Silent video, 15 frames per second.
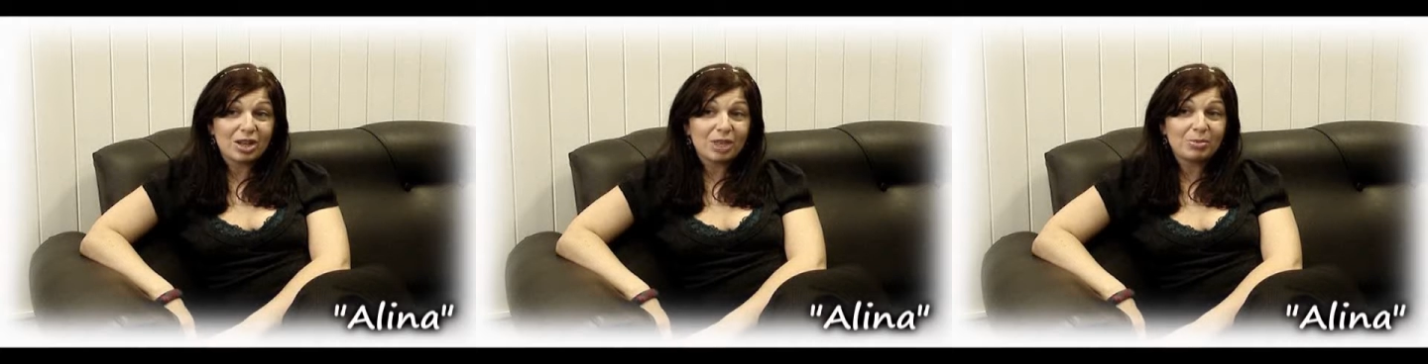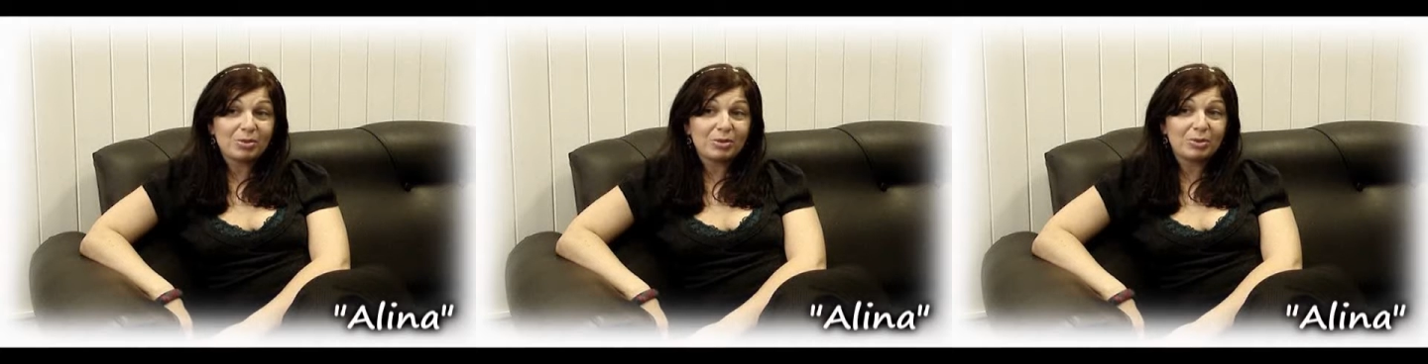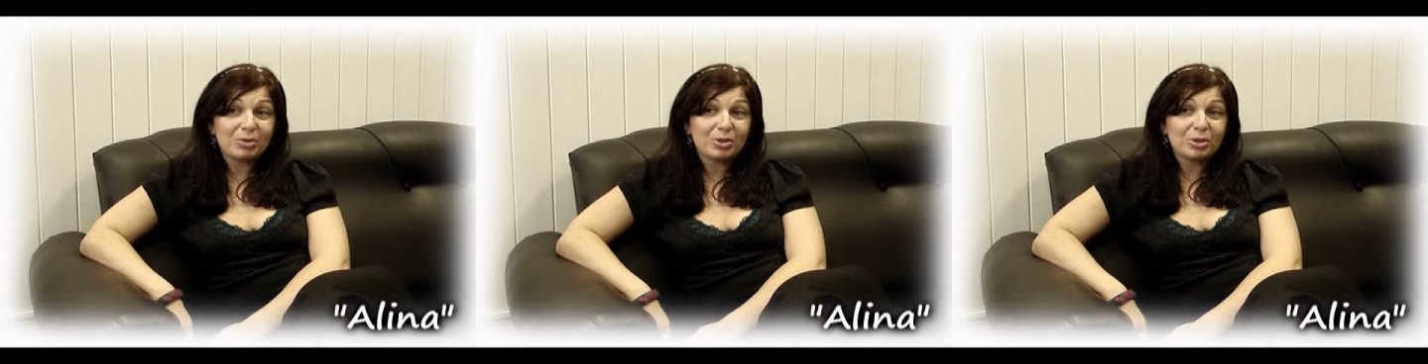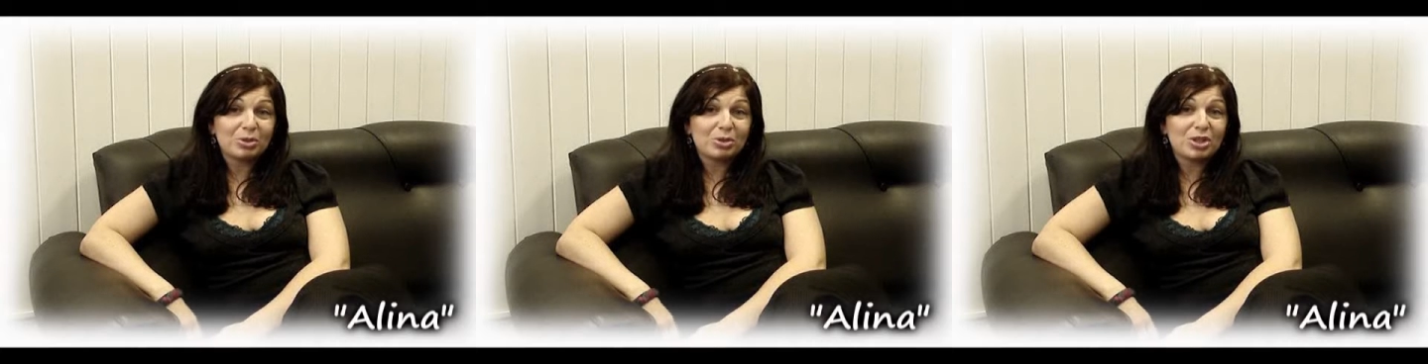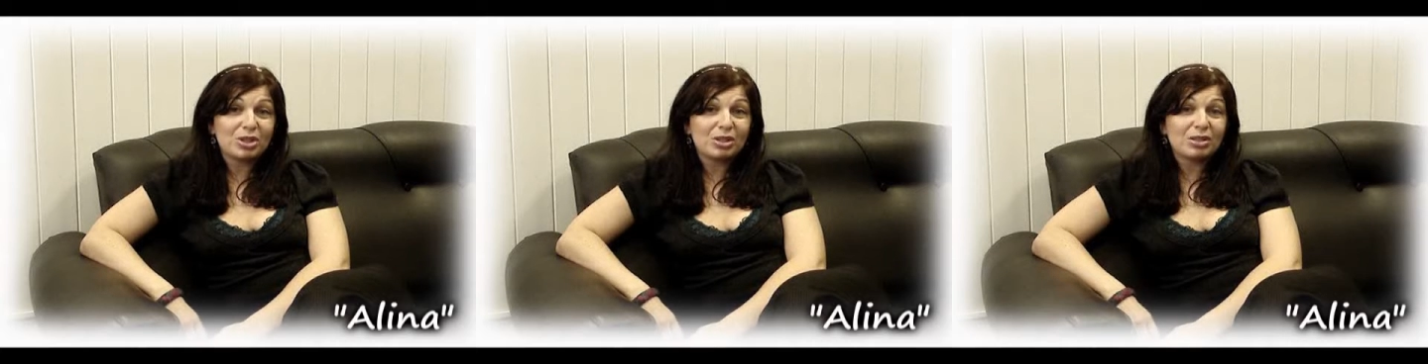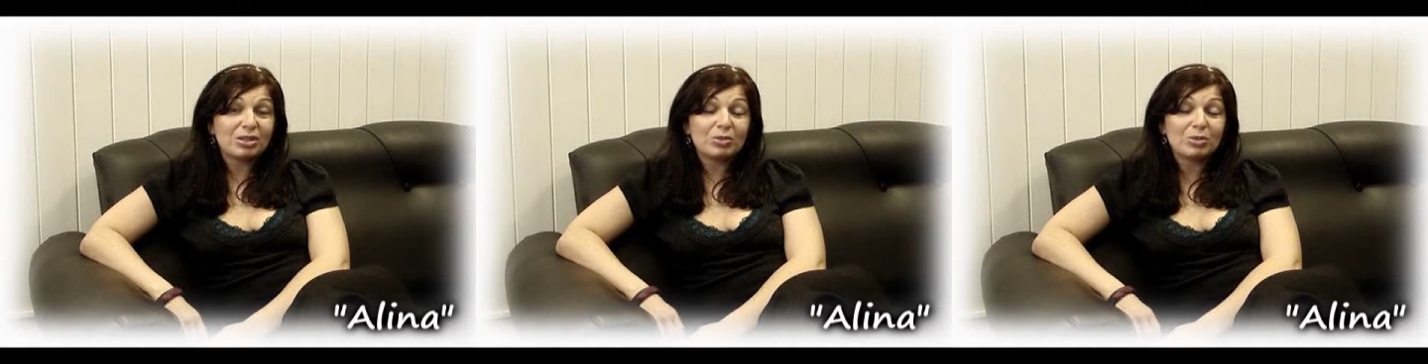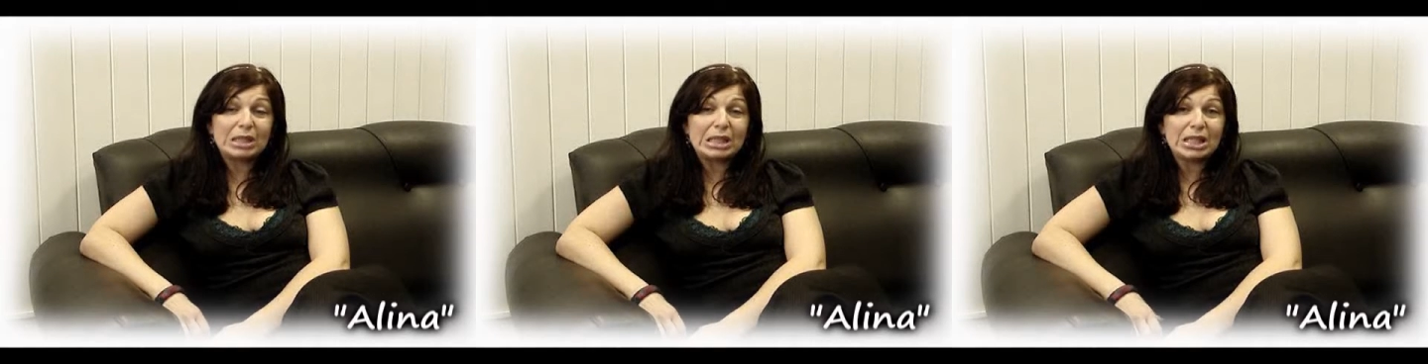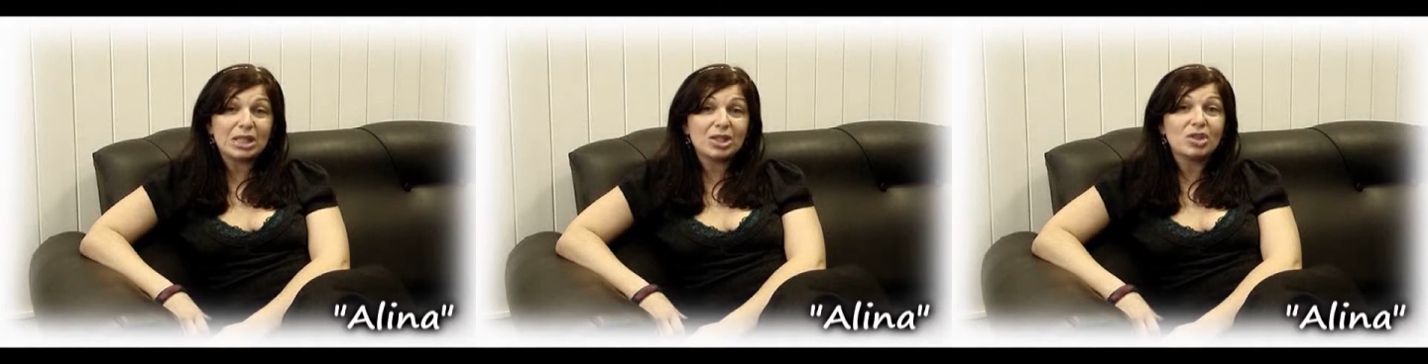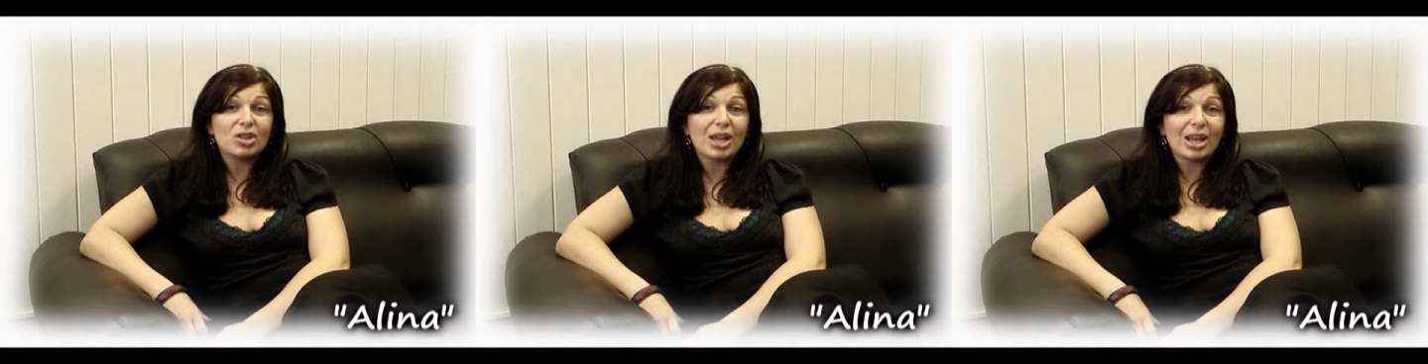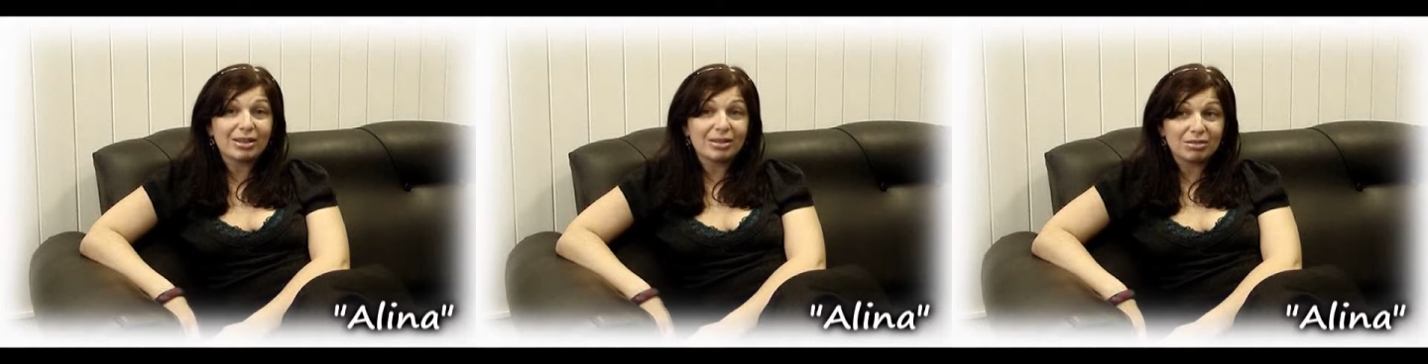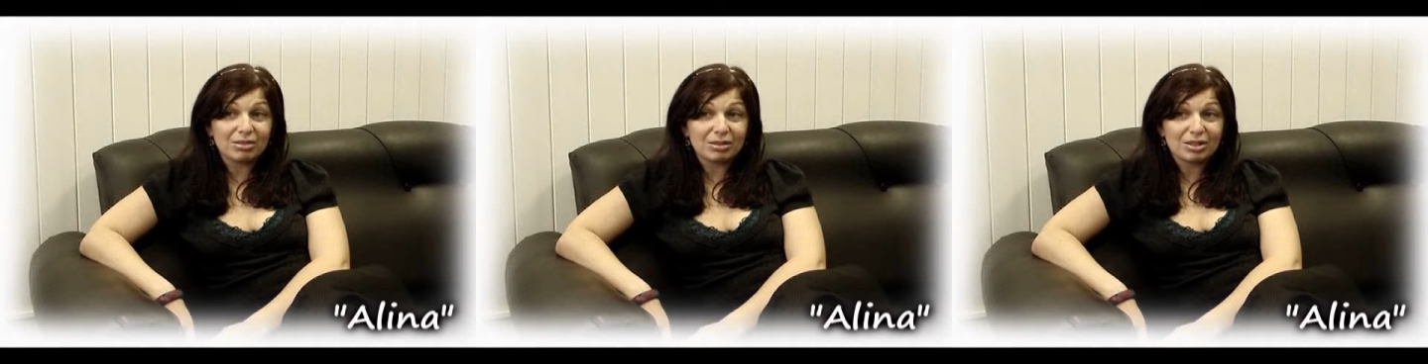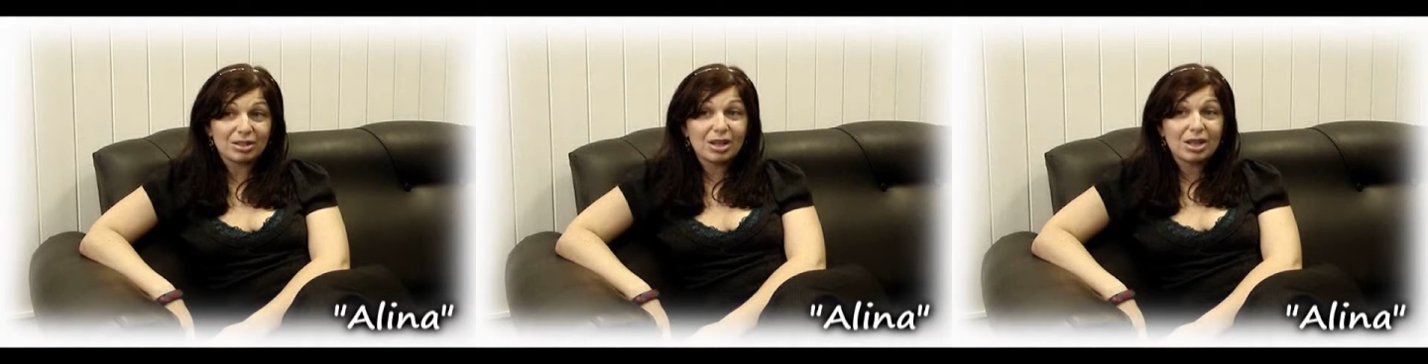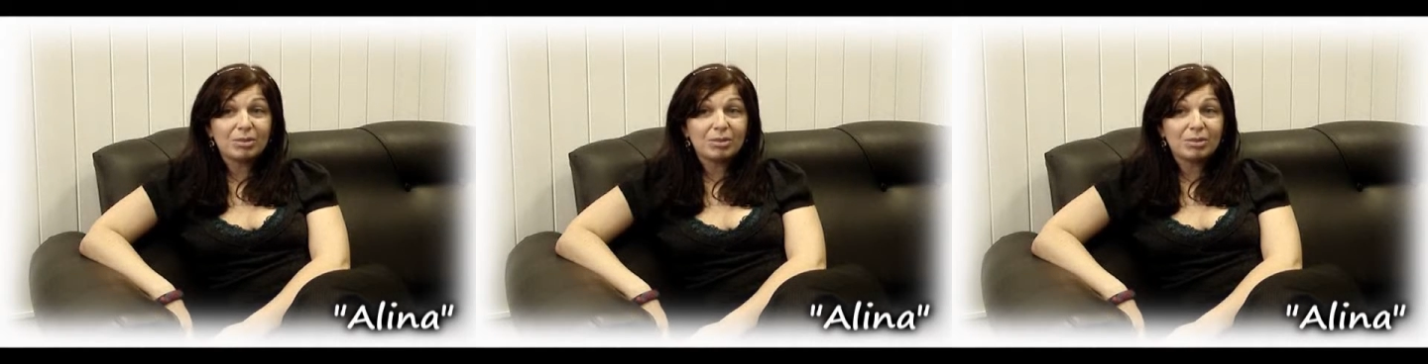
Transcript: I prefer to teach adults,